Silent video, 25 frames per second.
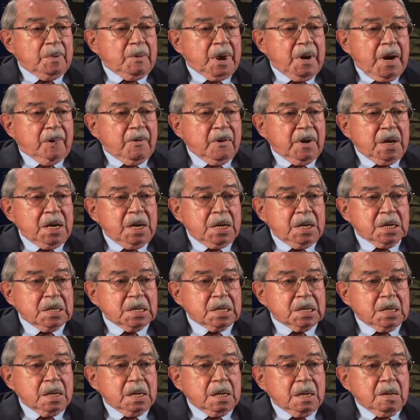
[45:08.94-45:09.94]
were never
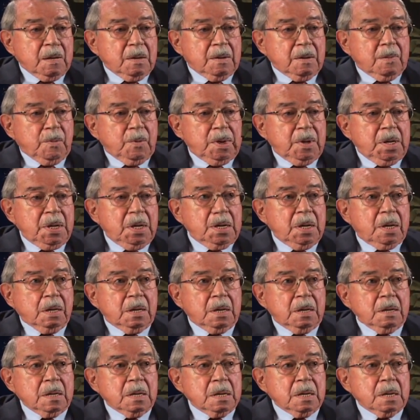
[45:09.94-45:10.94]
hit. We
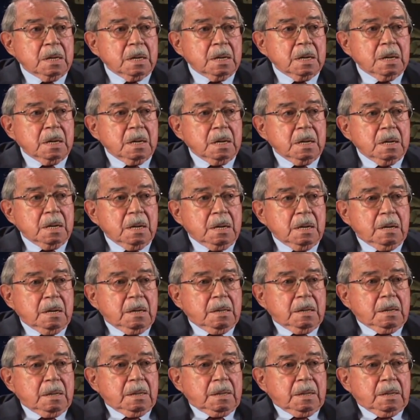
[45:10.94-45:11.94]
uh,
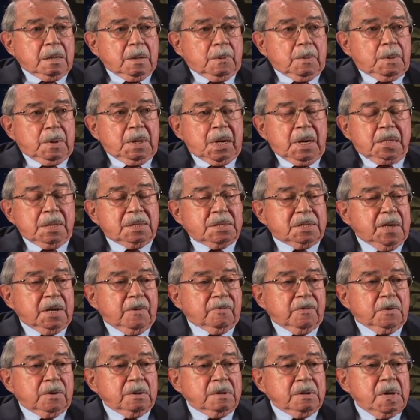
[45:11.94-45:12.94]
we had
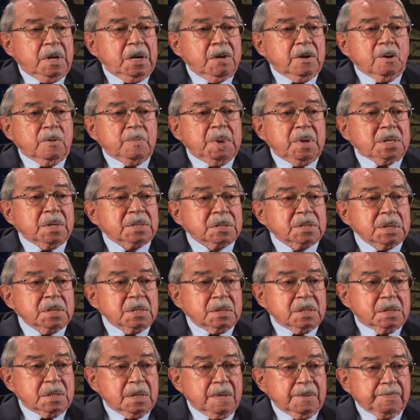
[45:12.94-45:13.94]
several near
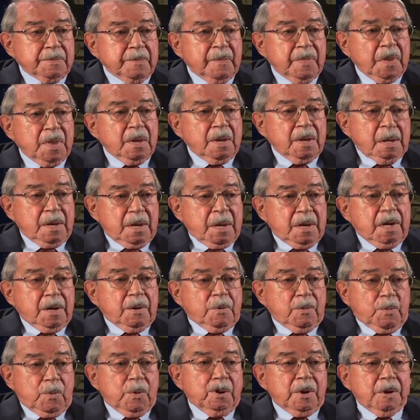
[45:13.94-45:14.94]
misses
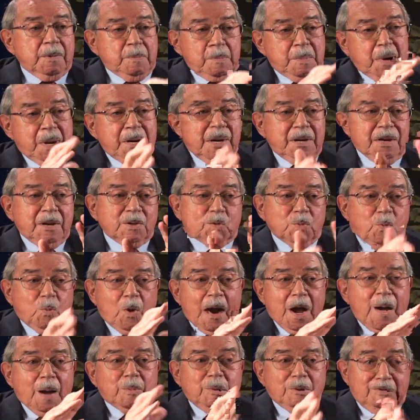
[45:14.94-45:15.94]
where it made us
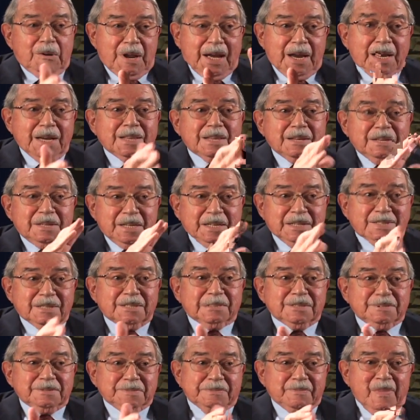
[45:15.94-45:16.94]
wobble like
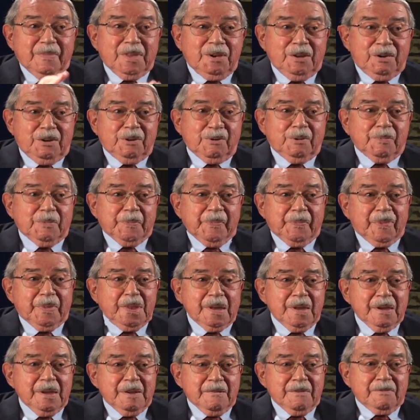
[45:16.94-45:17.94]
this, you know,
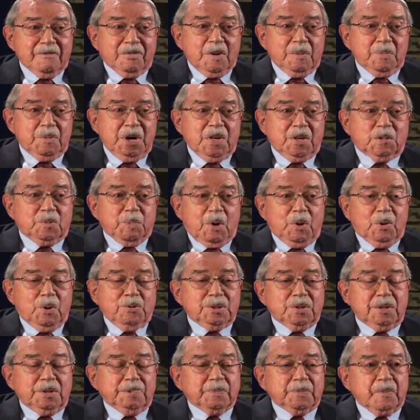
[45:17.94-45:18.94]
from the
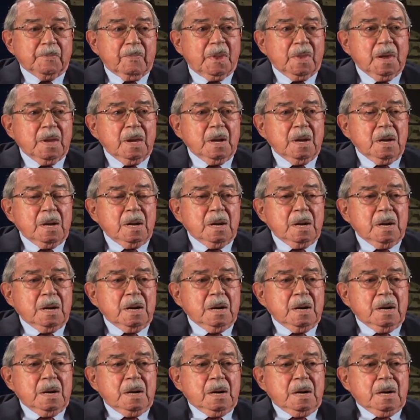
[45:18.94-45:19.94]
explosion.
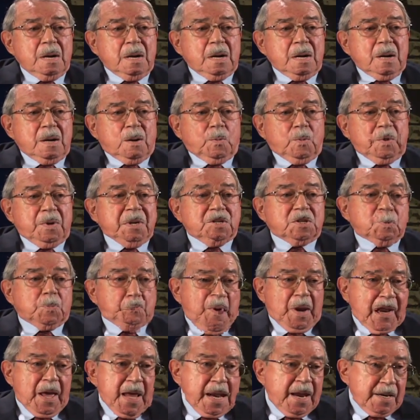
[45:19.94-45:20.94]
We
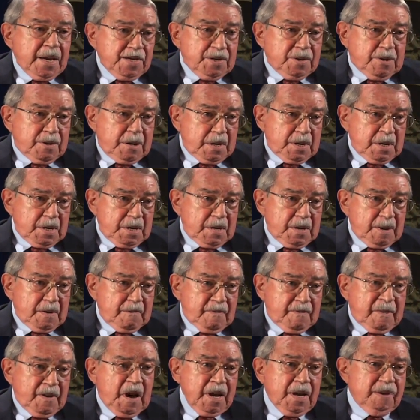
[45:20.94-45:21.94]
splashed
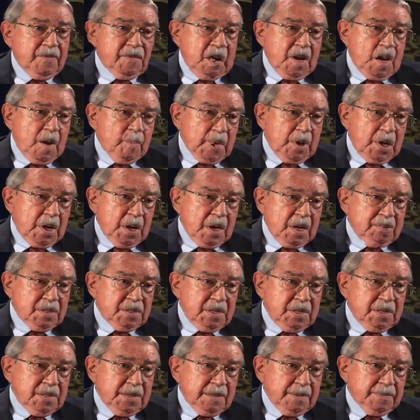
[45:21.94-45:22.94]
five
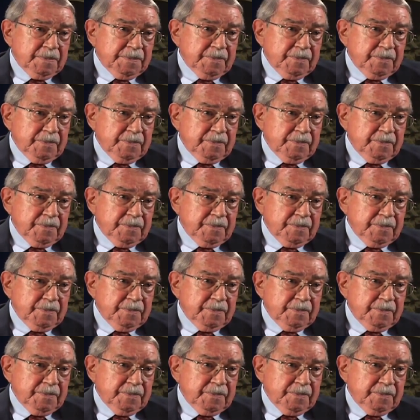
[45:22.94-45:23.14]
kamikazes,